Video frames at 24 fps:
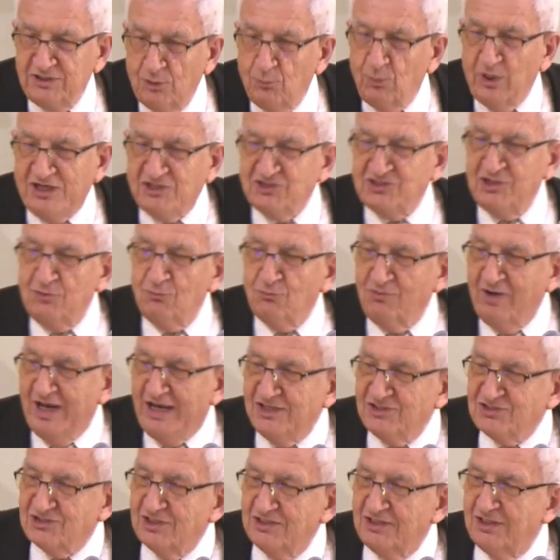We have a
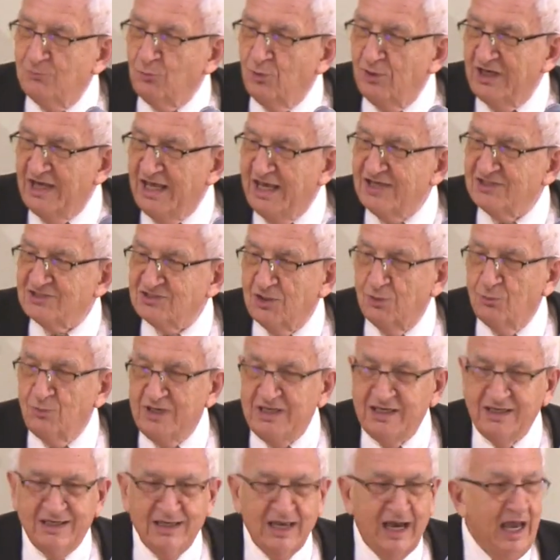loaf which I
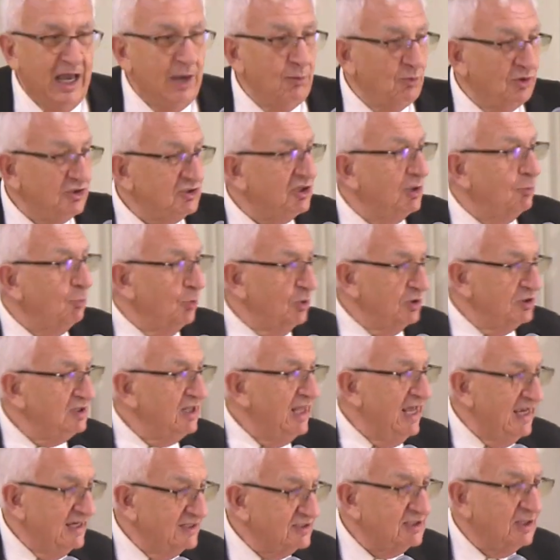guess will
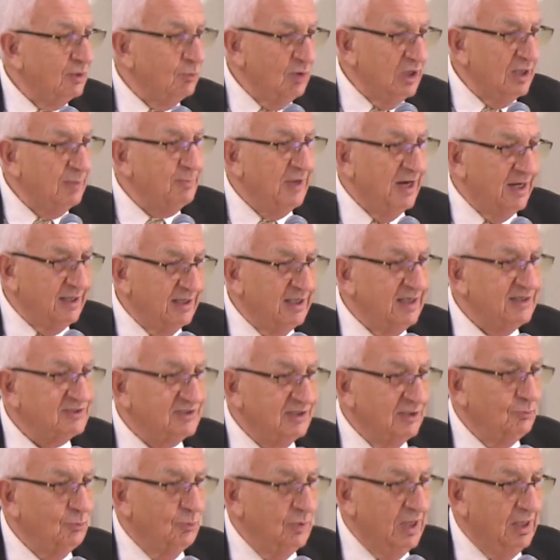last the
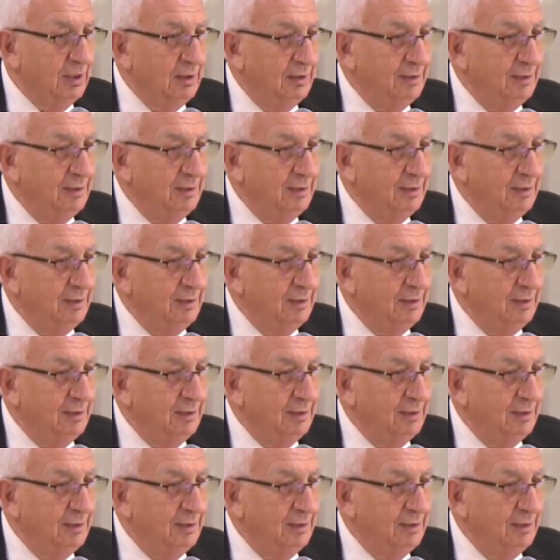week.